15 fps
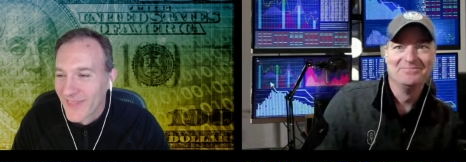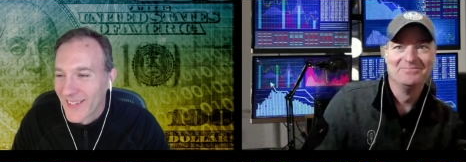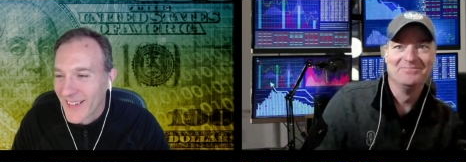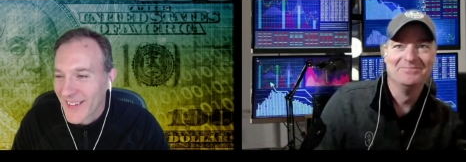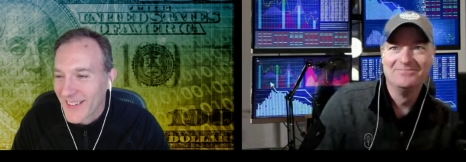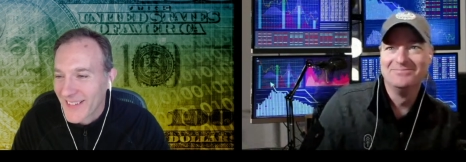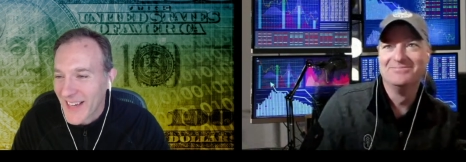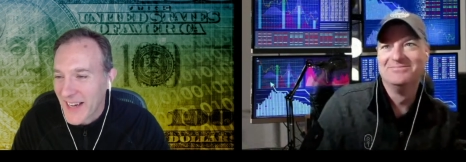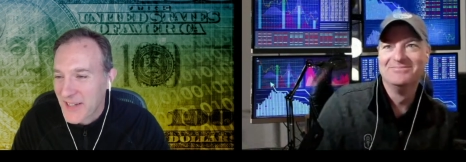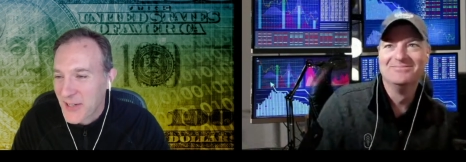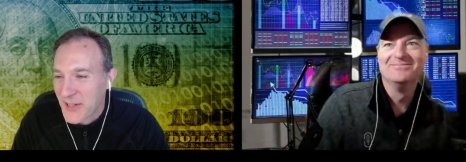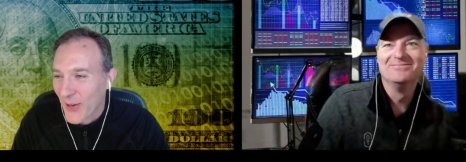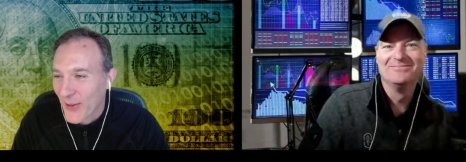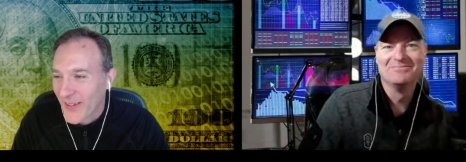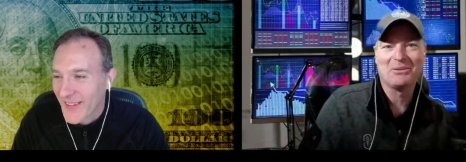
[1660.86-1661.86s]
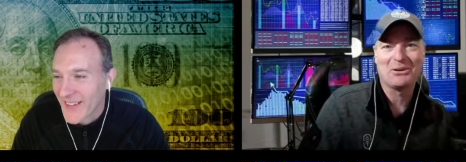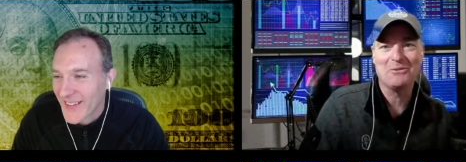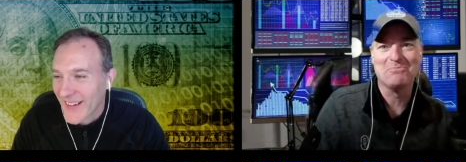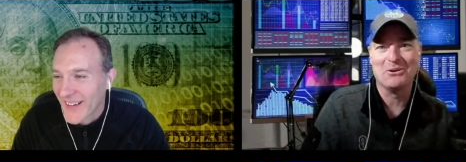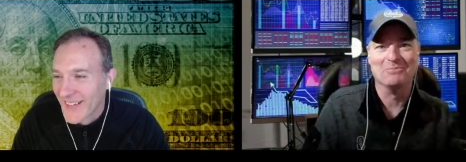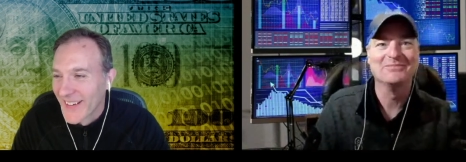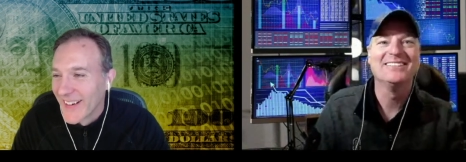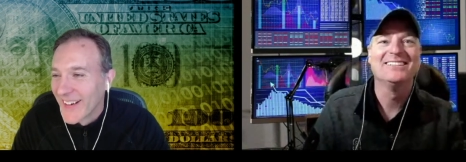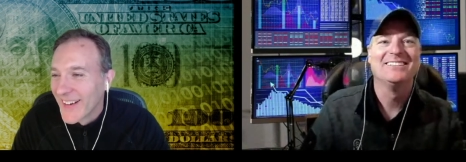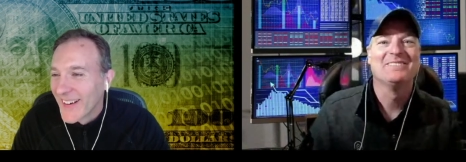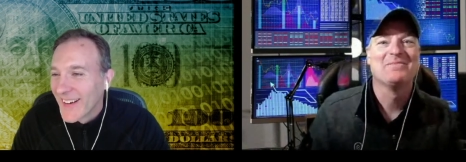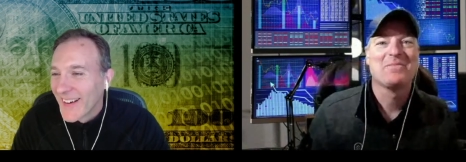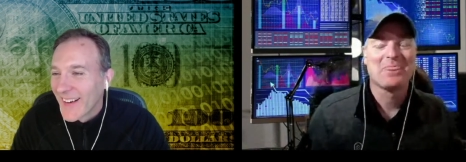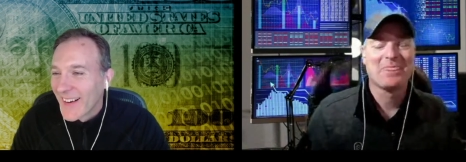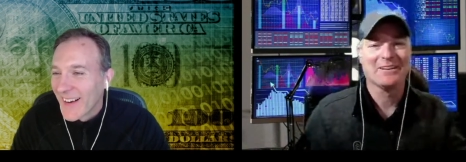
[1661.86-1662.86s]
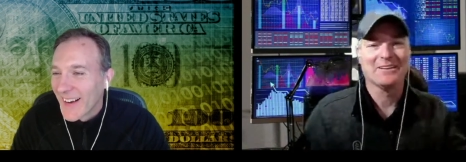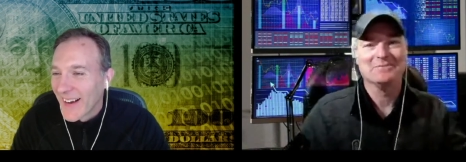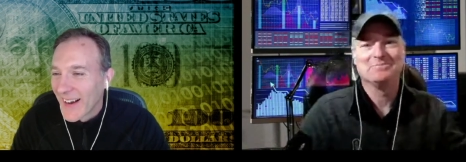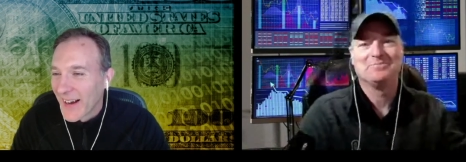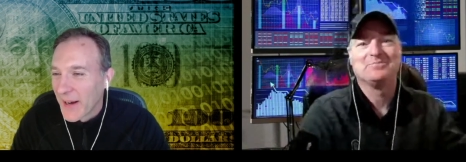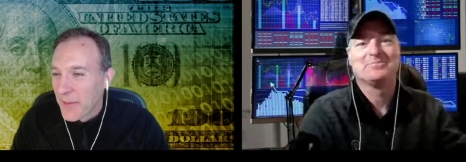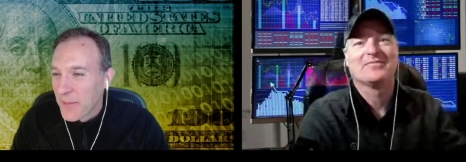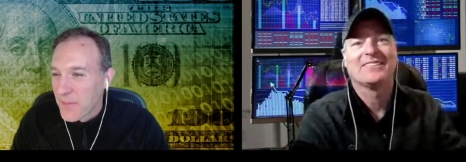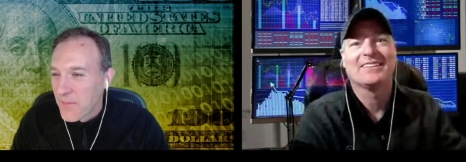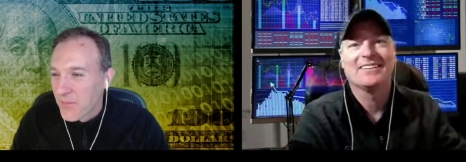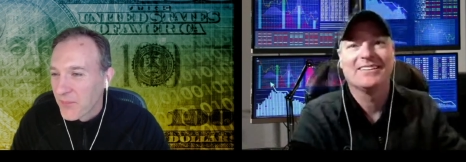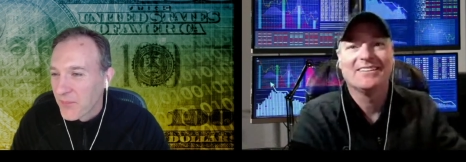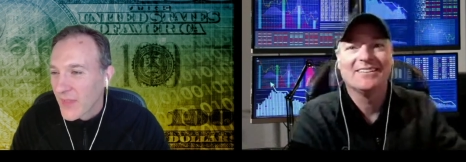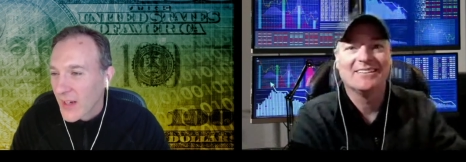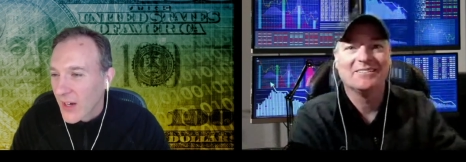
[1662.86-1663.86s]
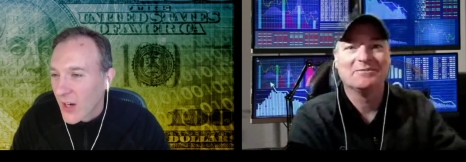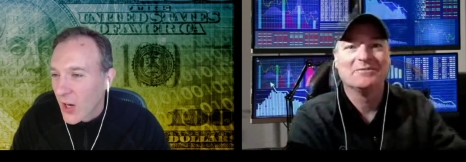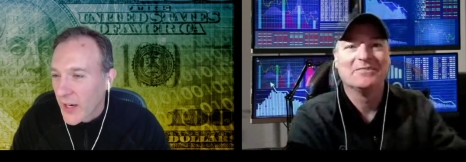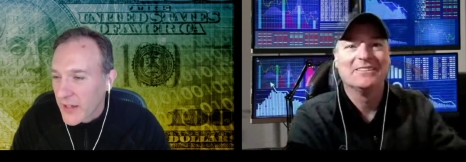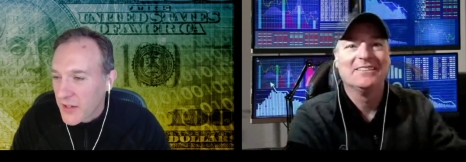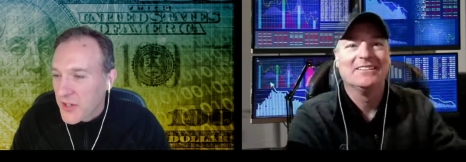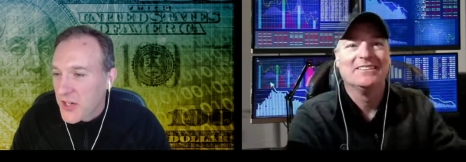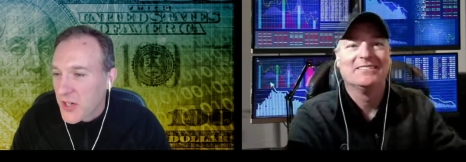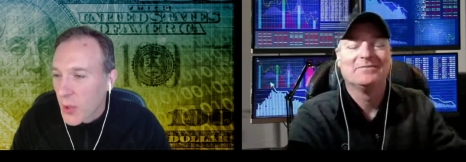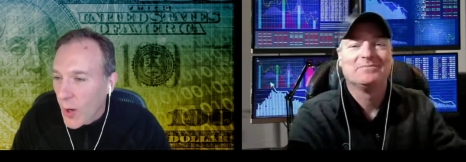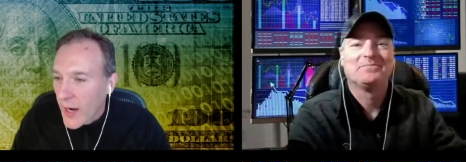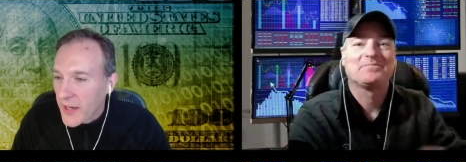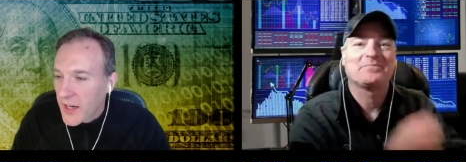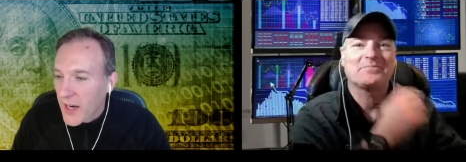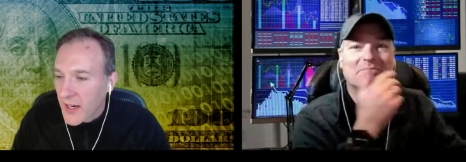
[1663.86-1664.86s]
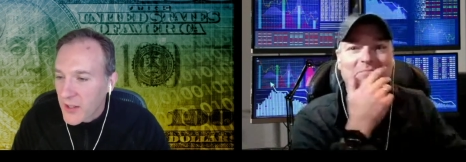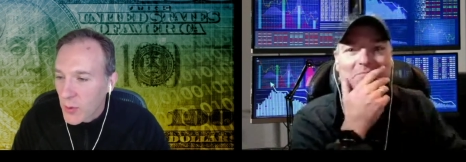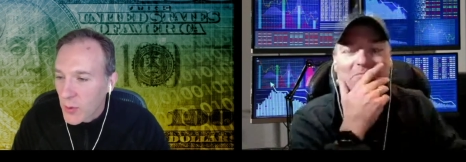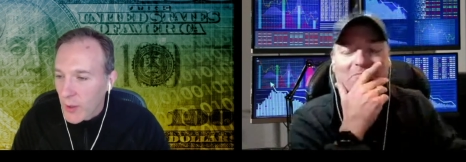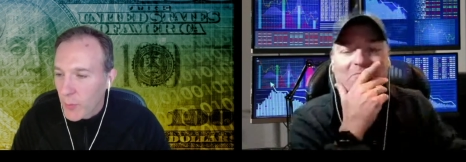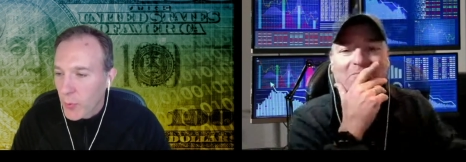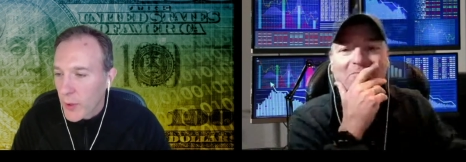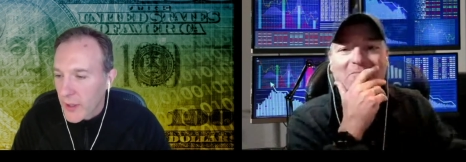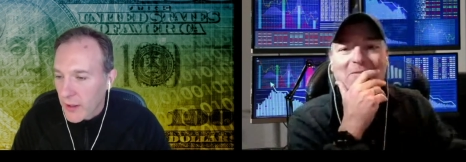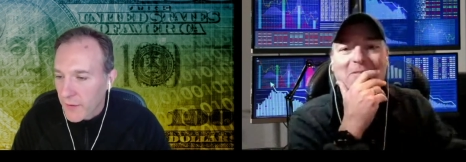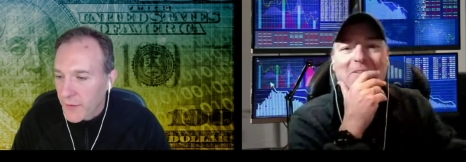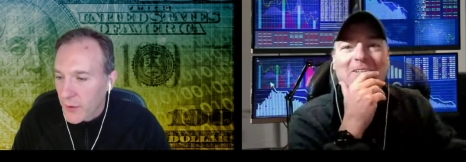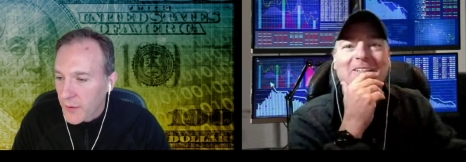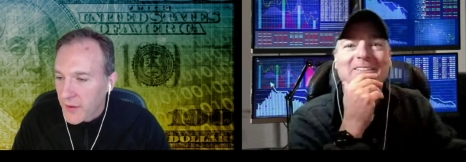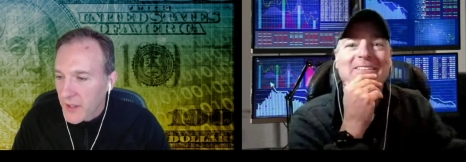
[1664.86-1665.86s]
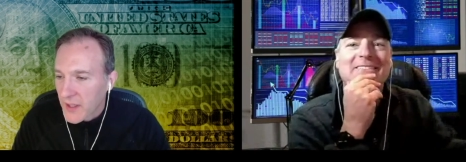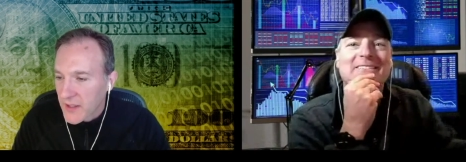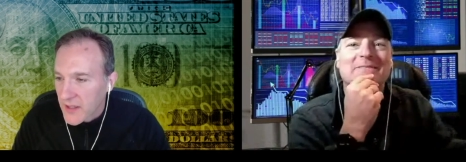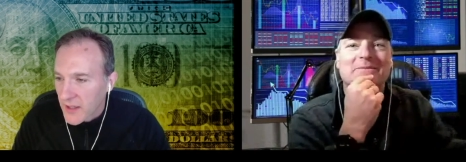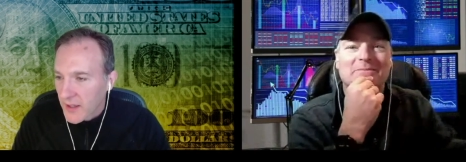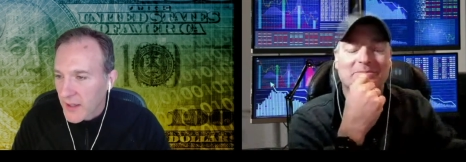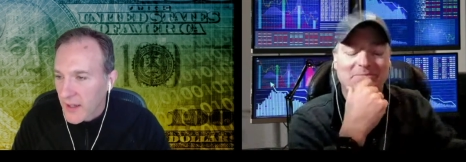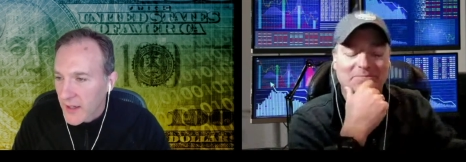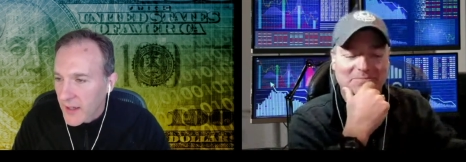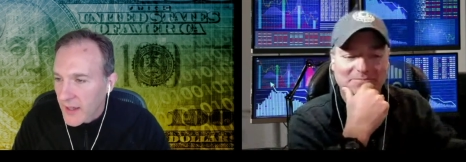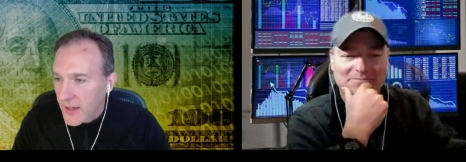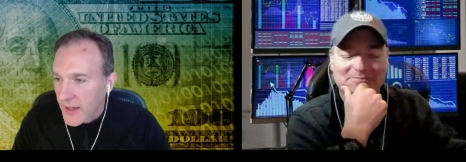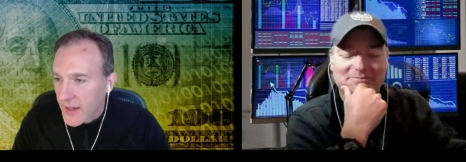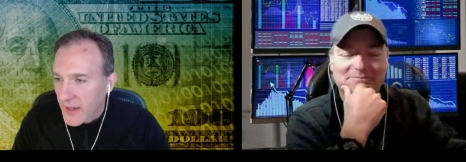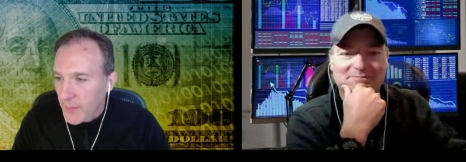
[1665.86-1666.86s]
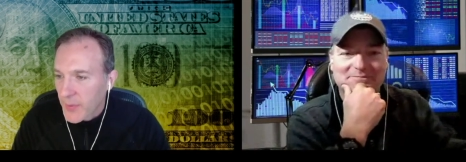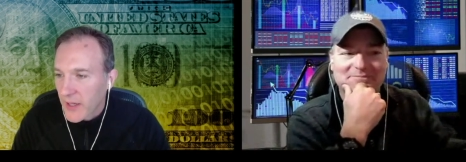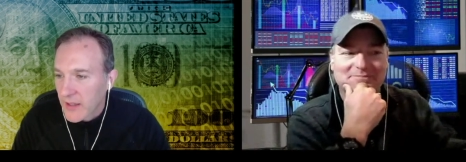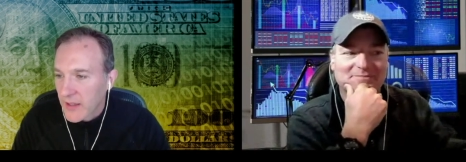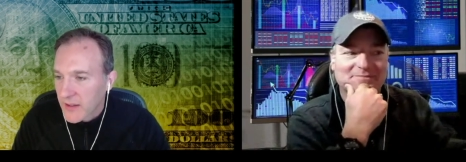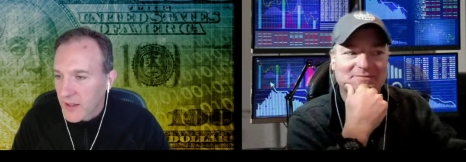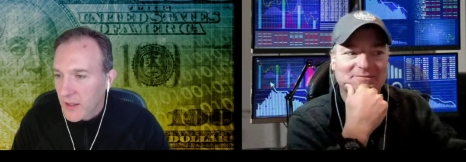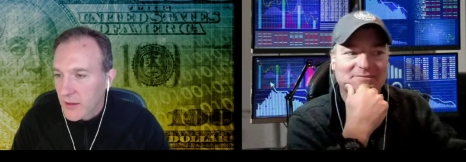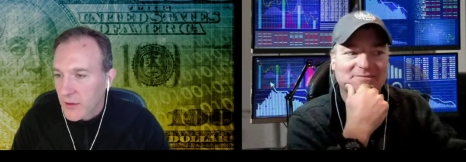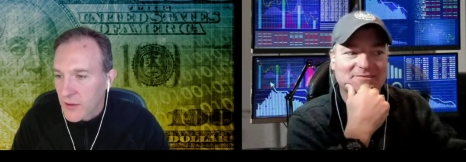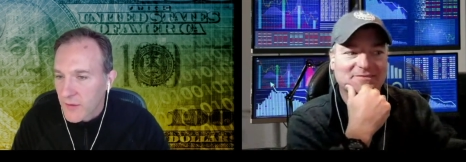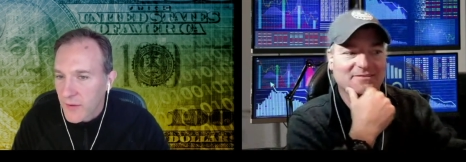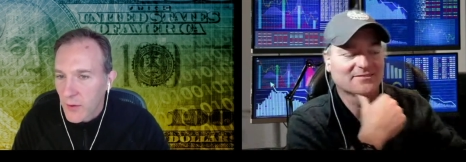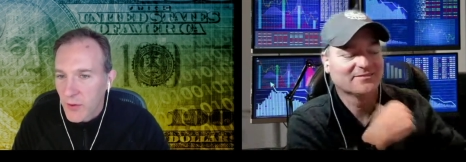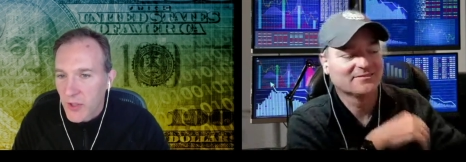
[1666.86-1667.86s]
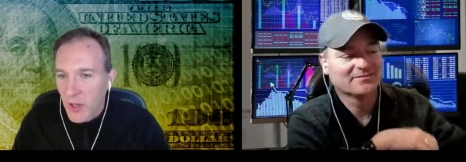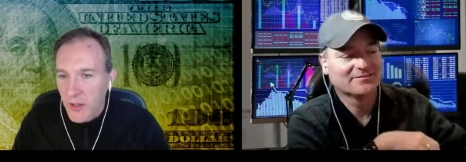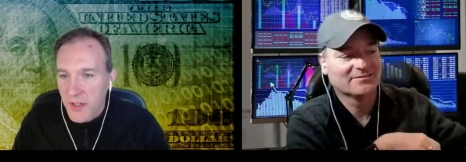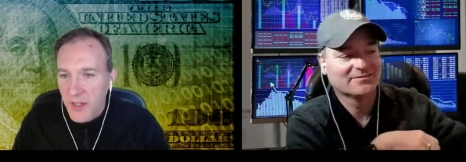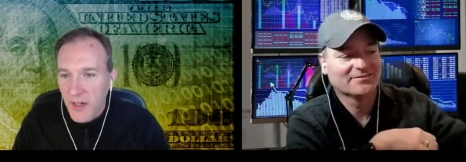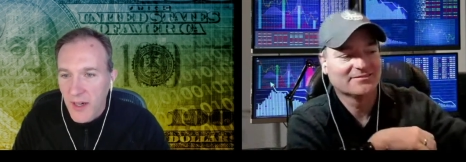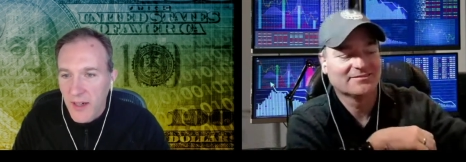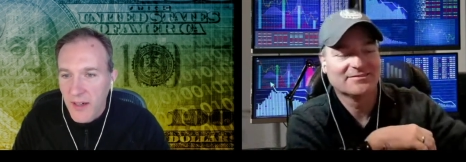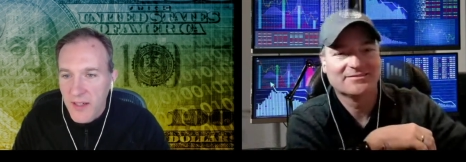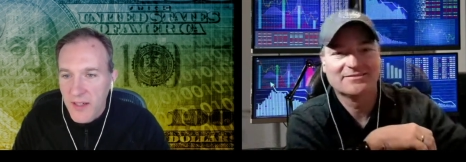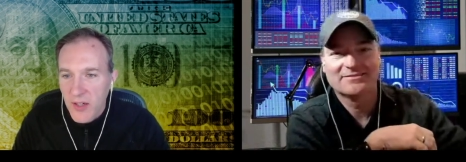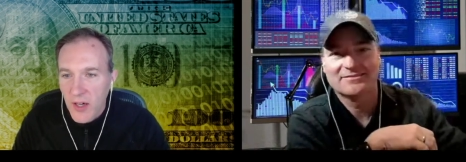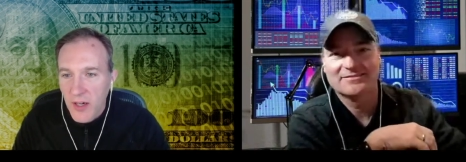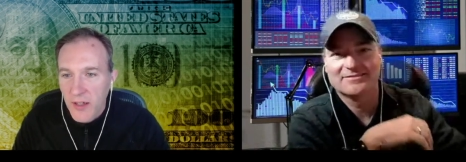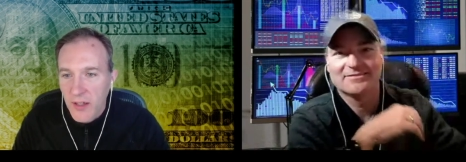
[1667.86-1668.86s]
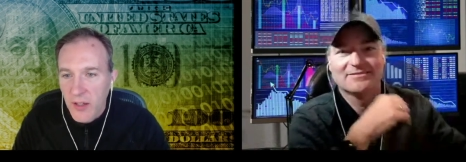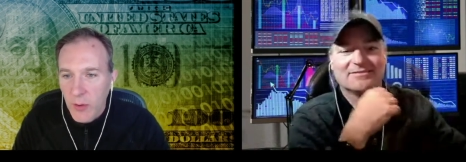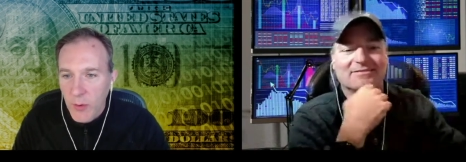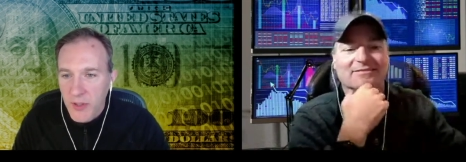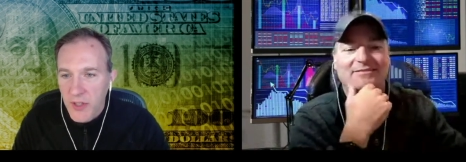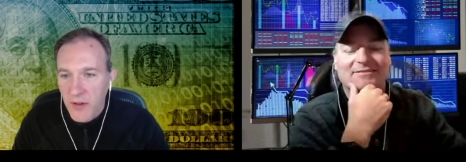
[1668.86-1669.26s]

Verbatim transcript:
Speaker 1: Bad boom. of the day. Yeah. Um, uh, all right. So I, I do want to point out a few things and I hand it back to Doug. There's a few charts I saw here, which I